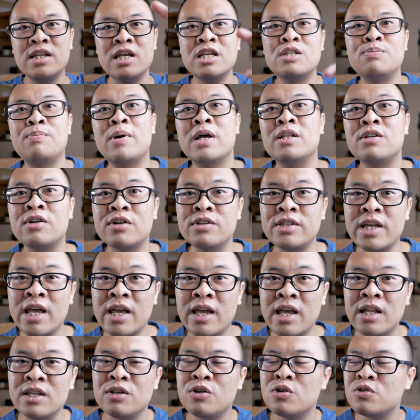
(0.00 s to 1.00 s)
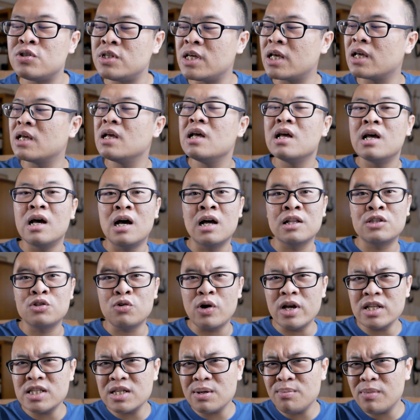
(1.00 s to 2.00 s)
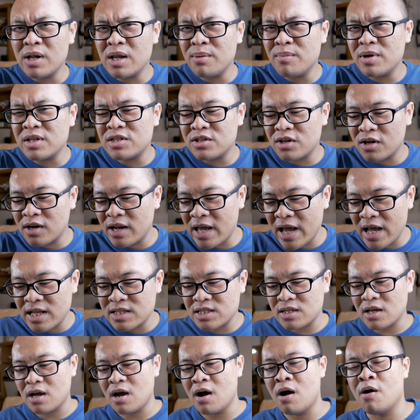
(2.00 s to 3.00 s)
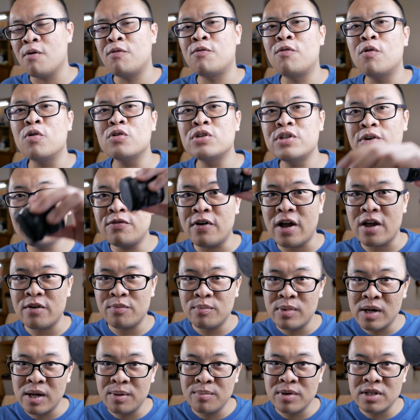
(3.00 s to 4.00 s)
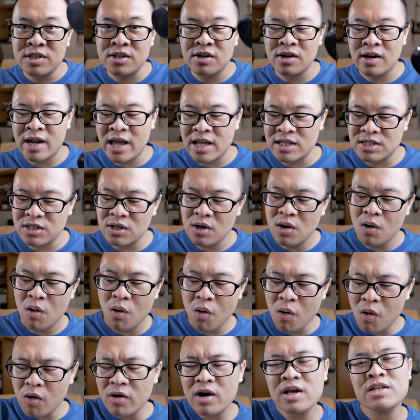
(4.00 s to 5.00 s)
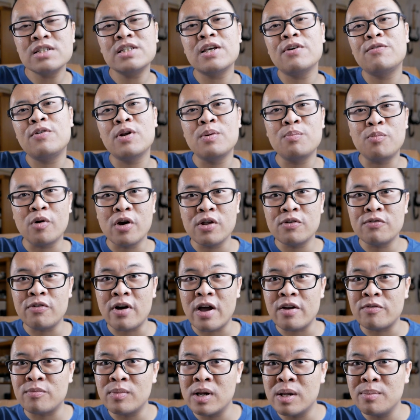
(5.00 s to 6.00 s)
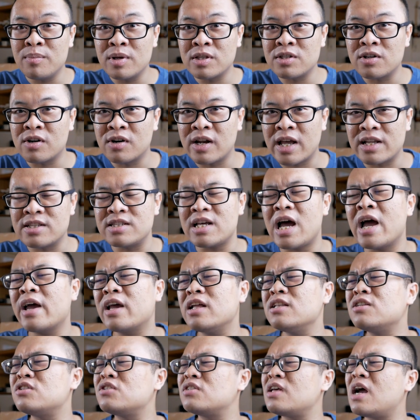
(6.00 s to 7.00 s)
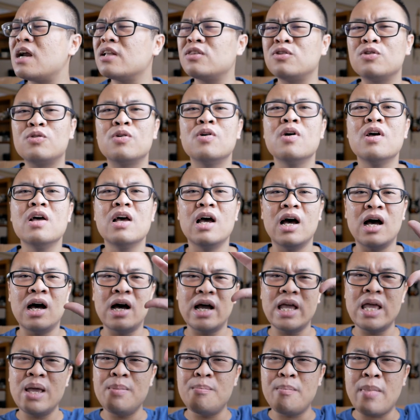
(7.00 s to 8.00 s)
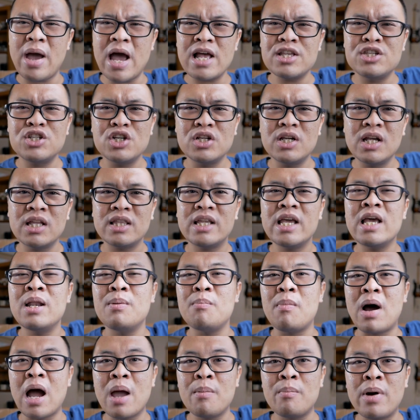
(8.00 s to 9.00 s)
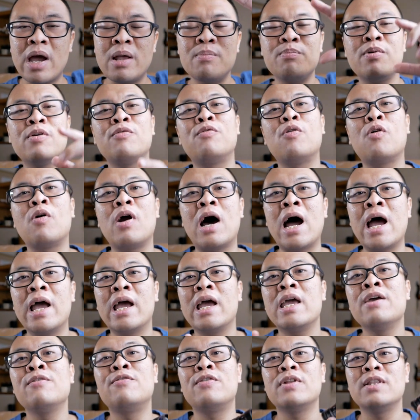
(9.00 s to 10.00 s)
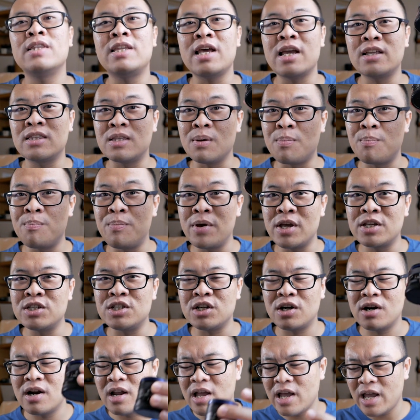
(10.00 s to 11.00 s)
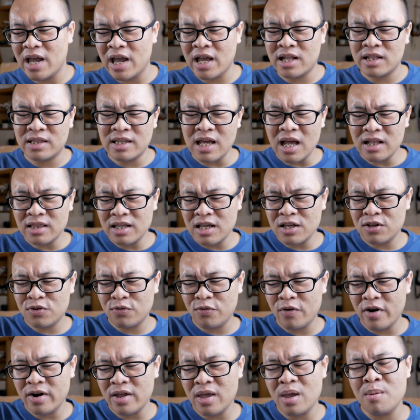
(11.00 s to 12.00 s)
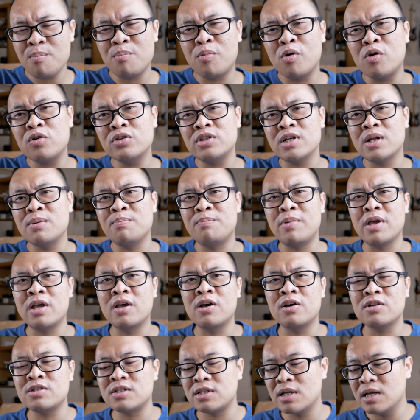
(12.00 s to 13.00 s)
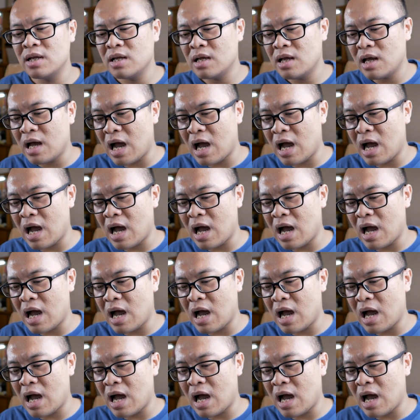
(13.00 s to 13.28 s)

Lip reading: scene is better taken using a 20mm lens, a 45mm lens, or a 7.5mm lens. I can start to imagine it in my mind before I even take the picture. And that is very important, because